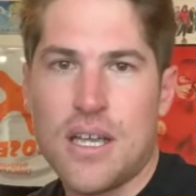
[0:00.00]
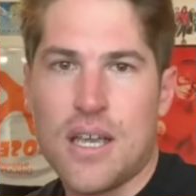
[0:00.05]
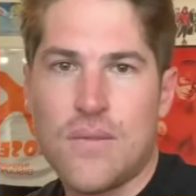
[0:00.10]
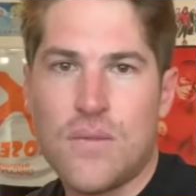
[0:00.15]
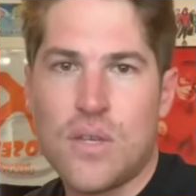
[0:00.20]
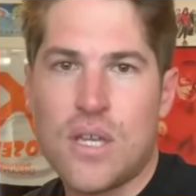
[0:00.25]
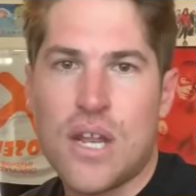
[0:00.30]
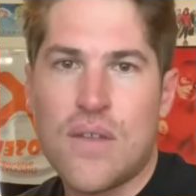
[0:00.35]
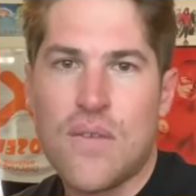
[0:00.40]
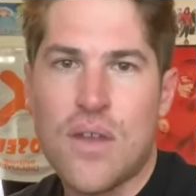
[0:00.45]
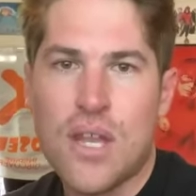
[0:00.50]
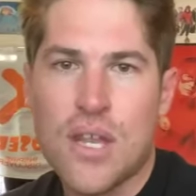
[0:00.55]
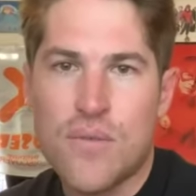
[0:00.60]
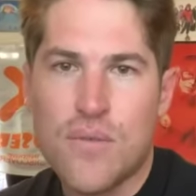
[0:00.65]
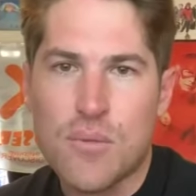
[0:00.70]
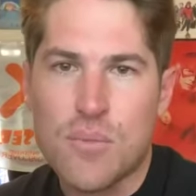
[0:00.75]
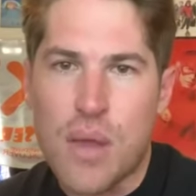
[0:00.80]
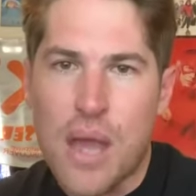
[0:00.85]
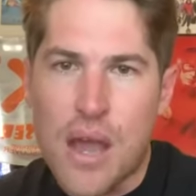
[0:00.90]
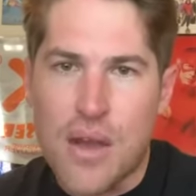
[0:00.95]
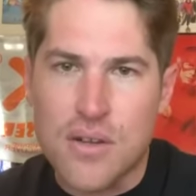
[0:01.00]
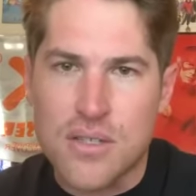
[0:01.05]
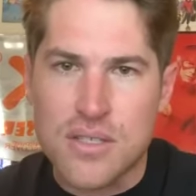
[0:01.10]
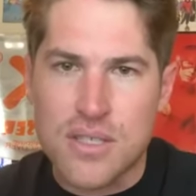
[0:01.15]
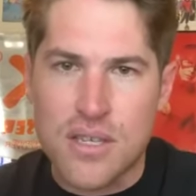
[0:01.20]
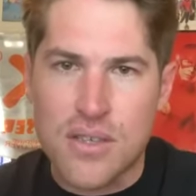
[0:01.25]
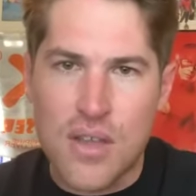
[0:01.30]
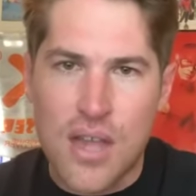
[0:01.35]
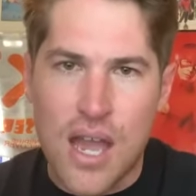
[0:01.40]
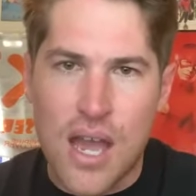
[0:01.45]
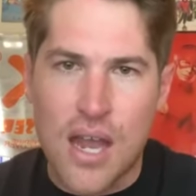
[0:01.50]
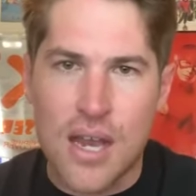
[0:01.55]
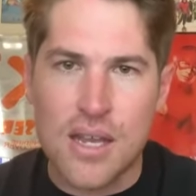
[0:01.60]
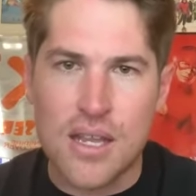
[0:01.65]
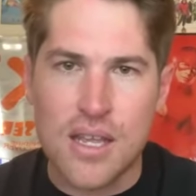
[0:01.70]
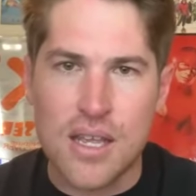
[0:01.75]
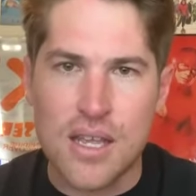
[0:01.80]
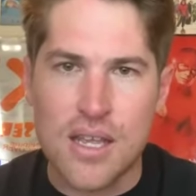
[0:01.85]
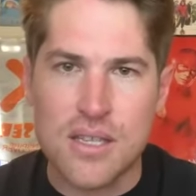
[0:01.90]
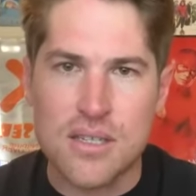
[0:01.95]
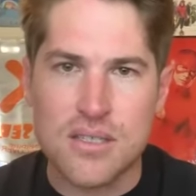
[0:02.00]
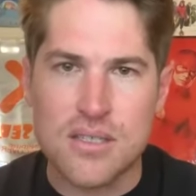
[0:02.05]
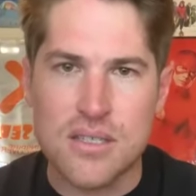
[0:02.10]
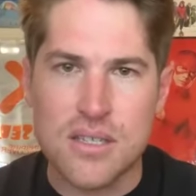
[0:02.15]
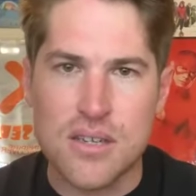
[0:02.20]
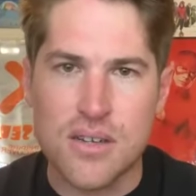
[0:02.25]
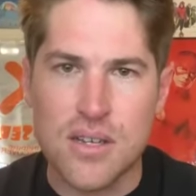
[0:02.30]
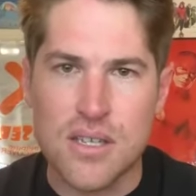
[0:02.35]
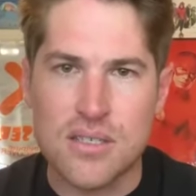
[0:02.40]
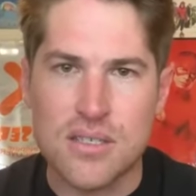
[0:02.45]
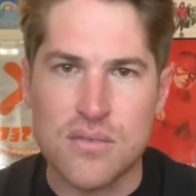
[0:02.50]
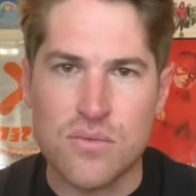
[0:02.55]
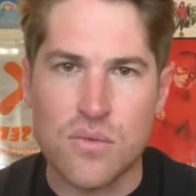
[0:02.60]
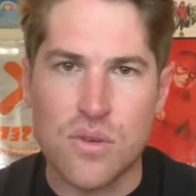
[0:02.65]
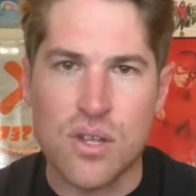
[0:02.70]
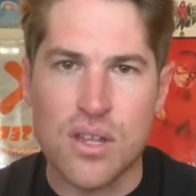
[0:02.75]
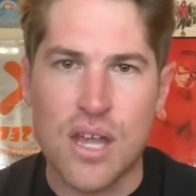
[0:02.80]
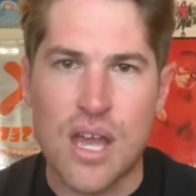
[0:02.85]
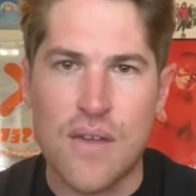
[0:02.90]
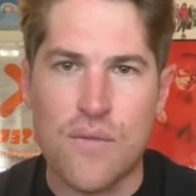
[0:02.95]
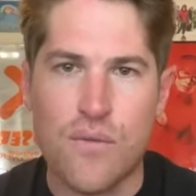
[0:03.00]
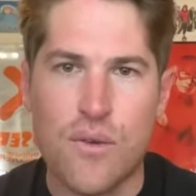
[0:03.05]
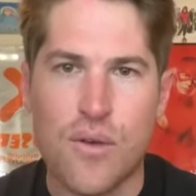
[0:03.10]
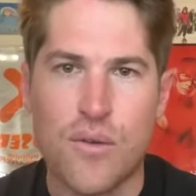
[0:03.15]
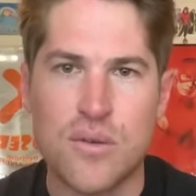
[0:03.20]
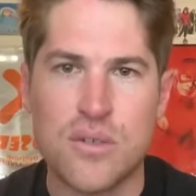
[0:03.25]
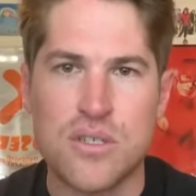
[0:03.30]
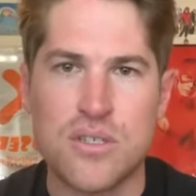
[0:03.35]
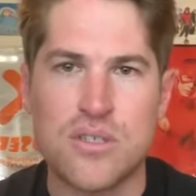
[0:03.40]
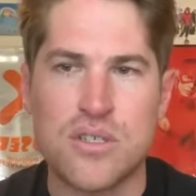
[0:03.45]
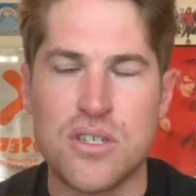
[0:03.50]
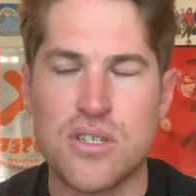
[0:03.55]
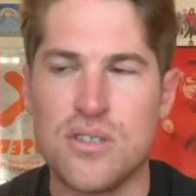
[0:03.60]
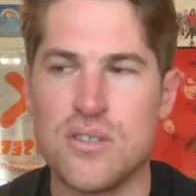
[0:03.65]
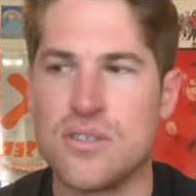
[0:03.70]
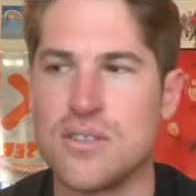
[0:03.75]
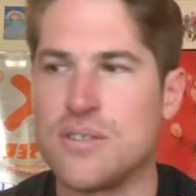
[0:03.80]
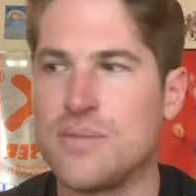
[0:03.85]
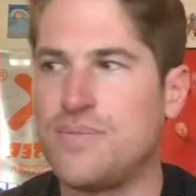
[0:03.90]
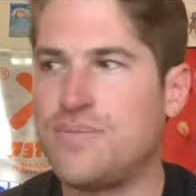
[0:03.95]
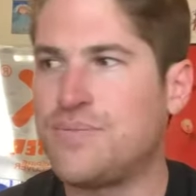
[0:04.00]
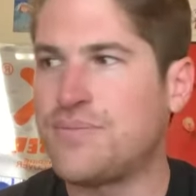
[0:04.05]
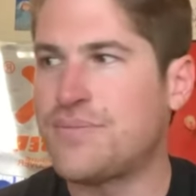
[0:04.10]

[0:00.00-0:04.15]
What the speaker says: If you could have any of your powers that you had in series in real life, what would you choose?